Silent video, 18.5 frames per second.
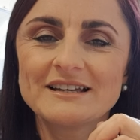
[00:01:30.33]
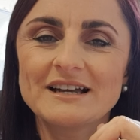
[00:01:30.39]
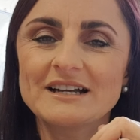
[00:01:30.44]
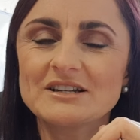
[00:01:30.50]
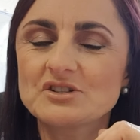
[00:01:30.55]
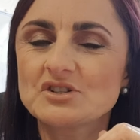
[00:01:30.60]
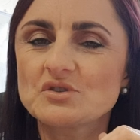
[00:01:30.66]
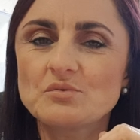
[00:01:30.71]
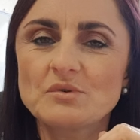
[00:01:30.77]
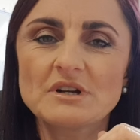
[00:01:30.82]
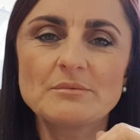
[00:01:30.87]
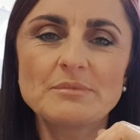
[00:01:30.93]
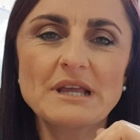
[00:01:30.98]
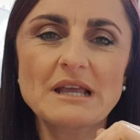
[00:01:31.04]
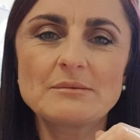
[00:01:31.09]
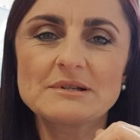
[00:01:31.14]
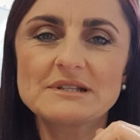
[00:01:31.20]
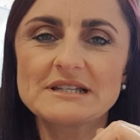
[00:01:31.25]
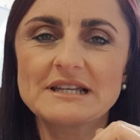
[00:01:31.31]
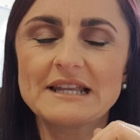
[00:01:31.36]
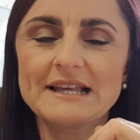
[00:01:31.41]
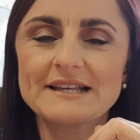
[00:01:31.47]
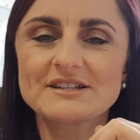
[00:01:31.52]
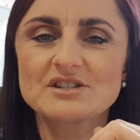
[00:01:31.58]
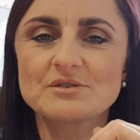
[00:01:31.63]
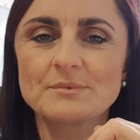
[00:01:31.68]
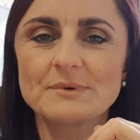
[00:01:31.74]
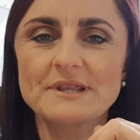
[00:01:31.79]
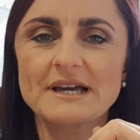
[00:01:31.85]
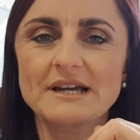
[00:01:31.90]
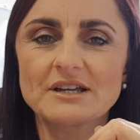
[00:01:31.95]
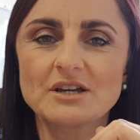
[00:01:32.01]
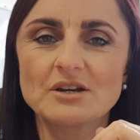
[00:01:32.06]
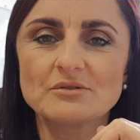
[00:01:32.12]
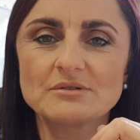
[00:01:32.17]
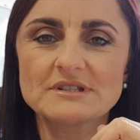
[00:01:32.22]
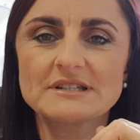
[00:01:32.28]
I just want to be able to let some of that
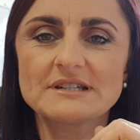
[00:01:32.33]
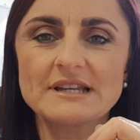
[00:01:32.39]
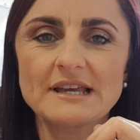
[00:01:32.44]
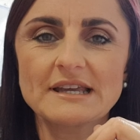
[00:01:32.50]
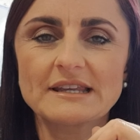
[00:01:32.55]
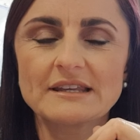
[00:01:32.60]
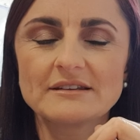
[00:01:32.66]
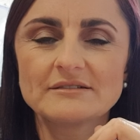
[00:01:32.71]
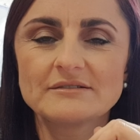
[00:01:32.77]
go today.